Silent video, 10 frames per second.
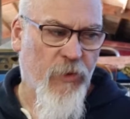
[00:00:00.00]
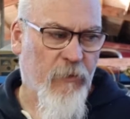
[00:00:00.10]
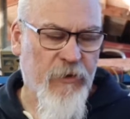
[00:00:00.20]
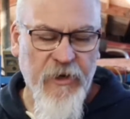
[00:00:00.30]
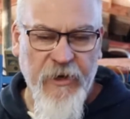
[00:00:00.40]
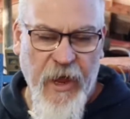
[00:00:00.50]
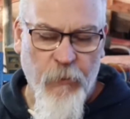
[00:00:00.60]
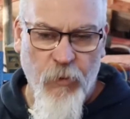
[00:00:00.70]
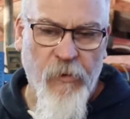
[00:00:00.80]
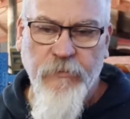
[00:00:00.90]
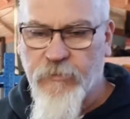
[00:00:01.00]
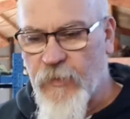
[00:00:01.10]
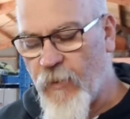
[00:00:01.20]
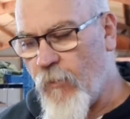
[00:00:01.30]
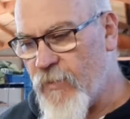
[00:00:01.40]
and then we did a couple
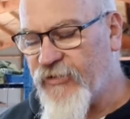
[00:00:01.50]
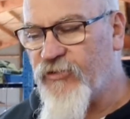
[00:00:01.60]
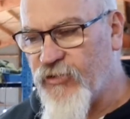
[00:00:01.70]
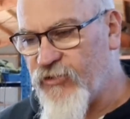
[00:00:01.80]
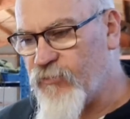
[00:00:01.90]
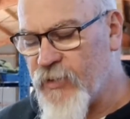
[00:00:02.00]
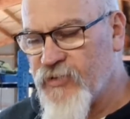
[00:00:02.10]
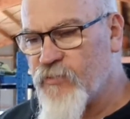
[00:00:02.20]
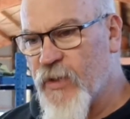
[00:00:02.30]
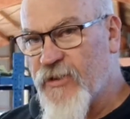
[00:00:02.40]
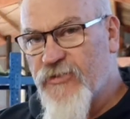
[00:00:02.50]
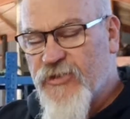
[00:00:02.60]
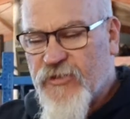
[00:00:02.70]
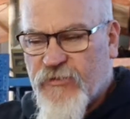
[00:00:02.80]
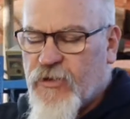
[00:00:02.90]
of messages and bits and
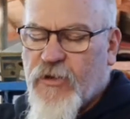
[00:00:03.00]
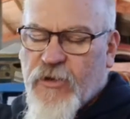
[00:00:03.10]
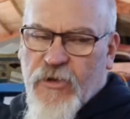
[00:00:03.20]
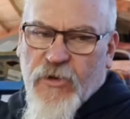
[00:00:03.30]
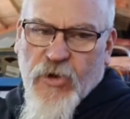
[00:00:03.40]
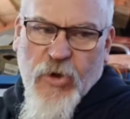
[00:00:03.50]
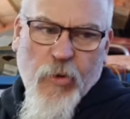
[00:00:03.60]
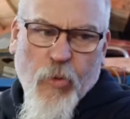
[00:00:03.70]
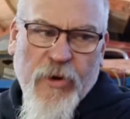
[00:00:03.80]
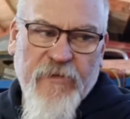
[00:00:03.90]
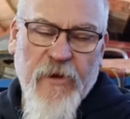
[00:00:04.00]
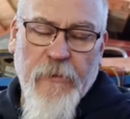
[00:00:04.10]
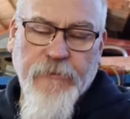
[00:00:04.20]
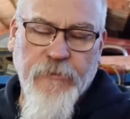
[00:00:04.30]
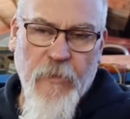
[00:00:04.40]
pieces and whatever
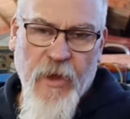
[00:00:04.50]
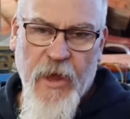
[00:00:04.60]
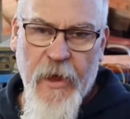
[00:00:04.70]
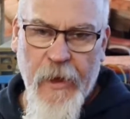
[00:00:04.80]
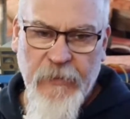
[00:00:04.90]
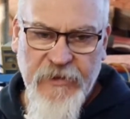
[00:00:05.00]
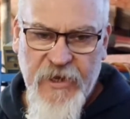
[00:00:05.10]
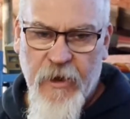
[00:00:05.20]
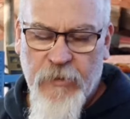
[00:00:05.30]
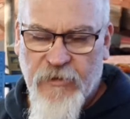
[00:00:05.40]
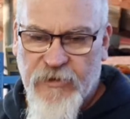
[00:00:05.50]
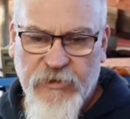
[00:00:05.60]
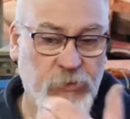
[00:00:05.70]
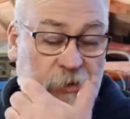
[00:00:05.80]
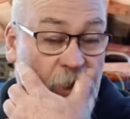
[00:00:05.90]
in town, because it's
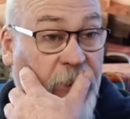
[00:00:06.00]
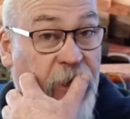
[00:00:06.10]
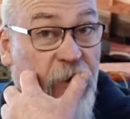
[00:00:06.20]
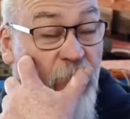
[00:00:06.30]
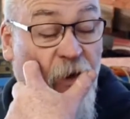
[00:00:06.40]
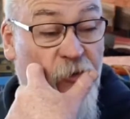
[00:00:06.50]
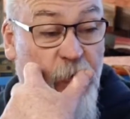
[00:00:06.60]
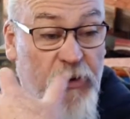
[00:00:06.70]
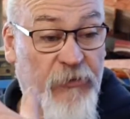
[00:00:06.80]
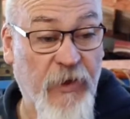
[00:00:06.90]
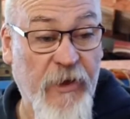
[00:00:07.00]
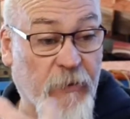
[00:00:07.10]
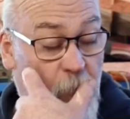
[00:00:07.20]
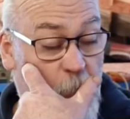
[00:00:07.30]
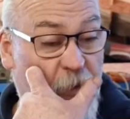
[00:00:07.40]
also a young fella's birthday
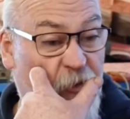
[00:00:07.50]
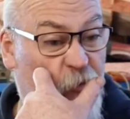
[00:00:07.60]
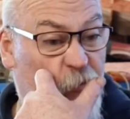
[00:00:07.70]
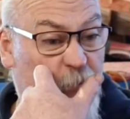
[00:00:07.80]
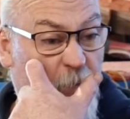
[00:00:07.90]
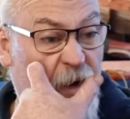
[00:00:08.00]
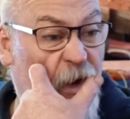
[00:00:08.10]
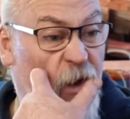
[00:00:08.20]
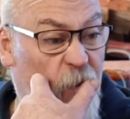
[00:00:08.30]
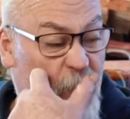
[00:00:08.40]
next Monday.